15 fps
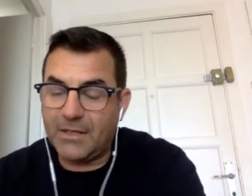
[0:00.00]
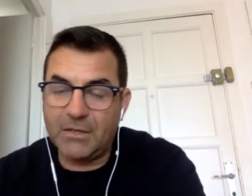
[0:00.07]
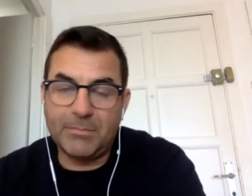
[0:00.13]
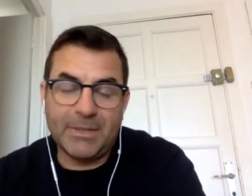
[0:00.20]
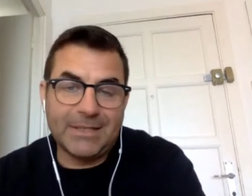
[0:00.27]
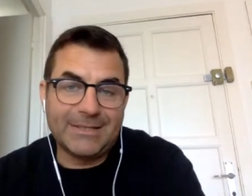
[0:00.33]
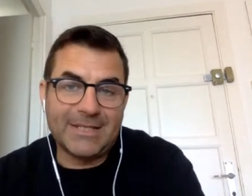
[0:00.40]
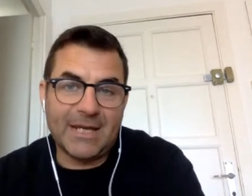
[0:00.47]
I'd
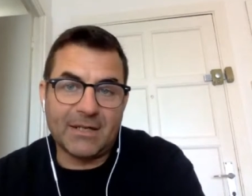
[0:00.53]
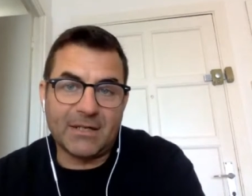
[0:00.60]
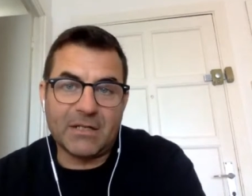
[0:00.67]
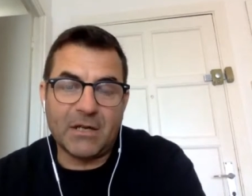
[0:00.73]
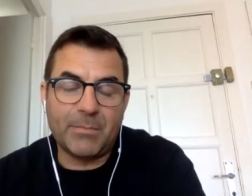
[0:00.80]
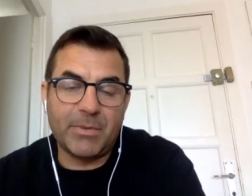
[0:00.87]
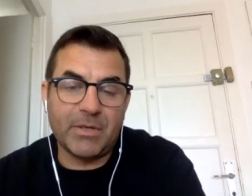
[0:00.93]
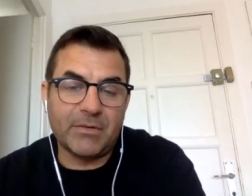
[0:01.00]
been down a
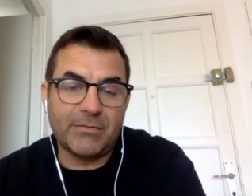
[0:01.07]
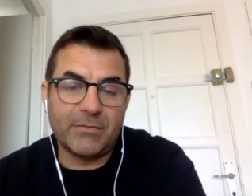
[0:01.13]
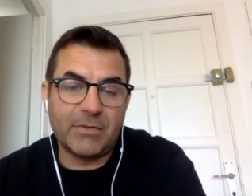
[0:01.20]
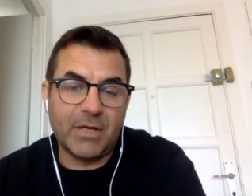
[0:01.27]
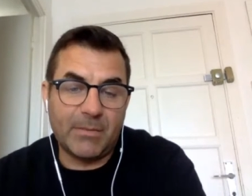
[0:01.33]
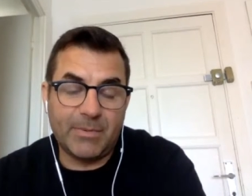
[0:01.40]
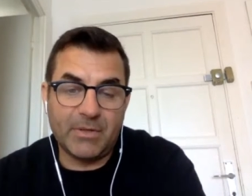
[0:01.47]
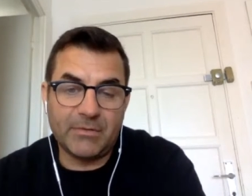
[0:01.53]
couple of
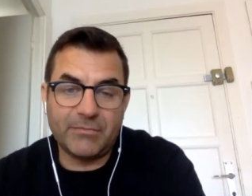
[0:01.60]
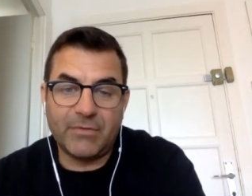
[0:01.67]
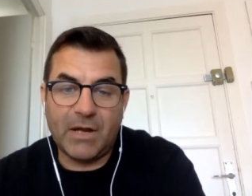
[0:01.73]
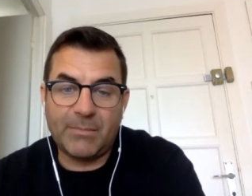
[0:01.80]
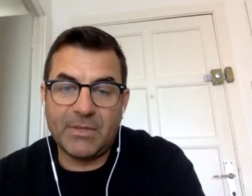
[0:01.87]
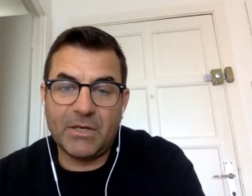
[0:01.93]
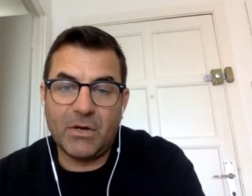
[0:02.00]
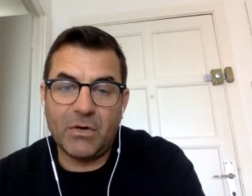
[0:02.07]
couple of
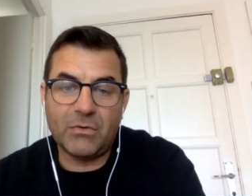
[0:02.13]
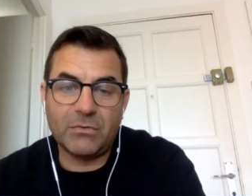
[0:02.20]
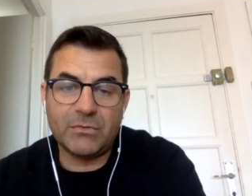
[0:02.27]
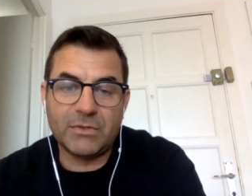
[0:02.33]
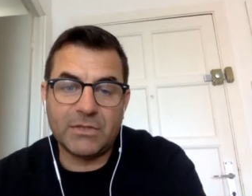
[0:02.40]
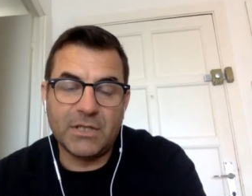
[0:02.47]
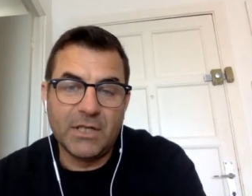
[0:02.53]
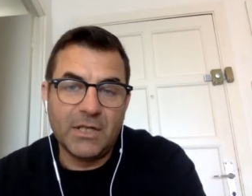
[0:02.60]
rabbit
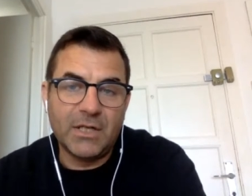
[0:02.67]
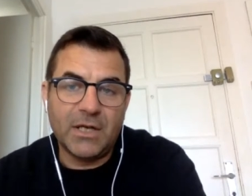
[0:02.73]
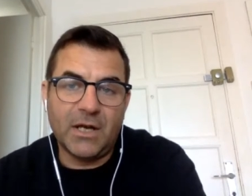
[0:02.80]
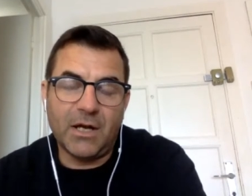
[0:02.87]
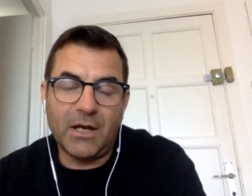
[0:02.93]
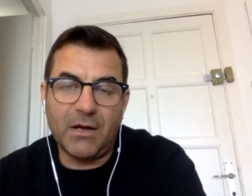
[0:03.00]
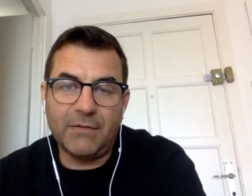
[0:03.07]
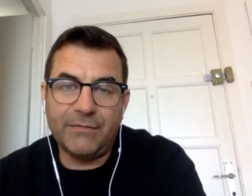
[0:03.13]
holes,
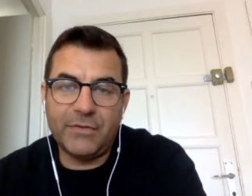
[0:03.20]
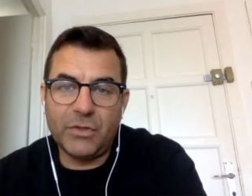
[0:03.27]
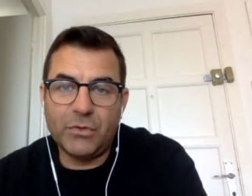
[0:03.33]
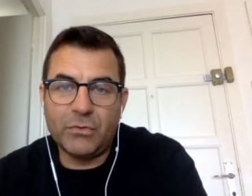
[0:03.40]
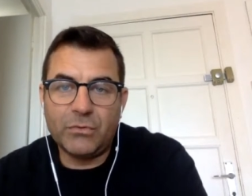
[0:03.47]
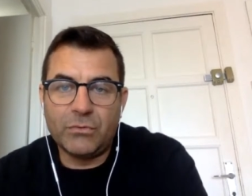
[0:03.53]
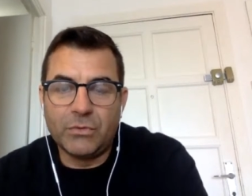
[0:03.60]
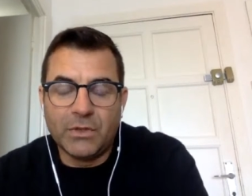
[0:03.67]
uh, a
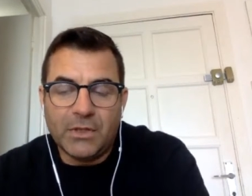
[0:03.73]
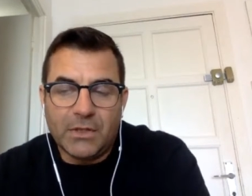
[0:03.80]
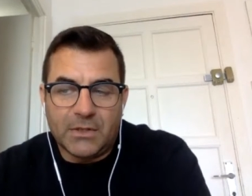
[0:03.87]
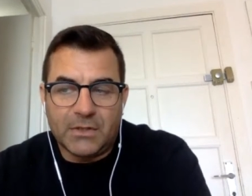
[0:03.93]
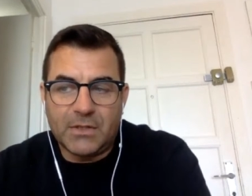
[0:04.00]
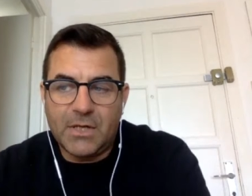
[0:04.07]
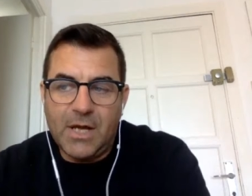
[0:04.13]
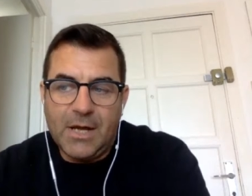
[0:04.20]
few
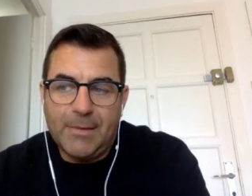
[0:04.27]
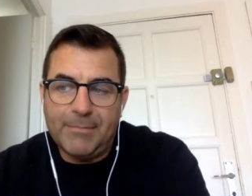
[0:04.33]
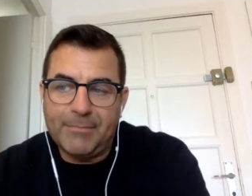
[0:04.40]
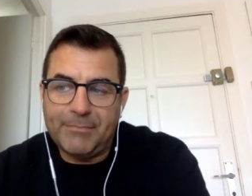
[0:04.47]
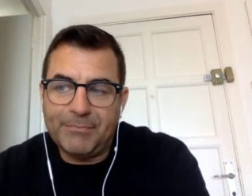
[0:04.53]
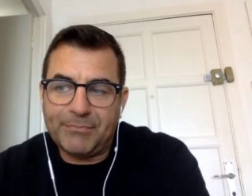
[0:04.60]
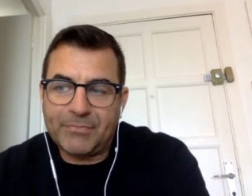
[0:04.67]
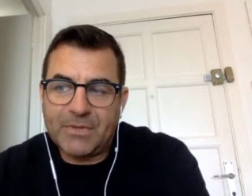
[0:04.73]

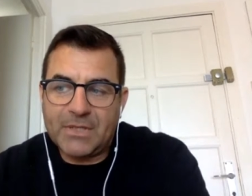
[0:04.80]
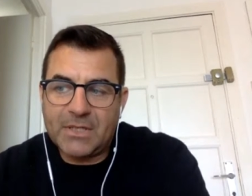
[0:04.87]
um,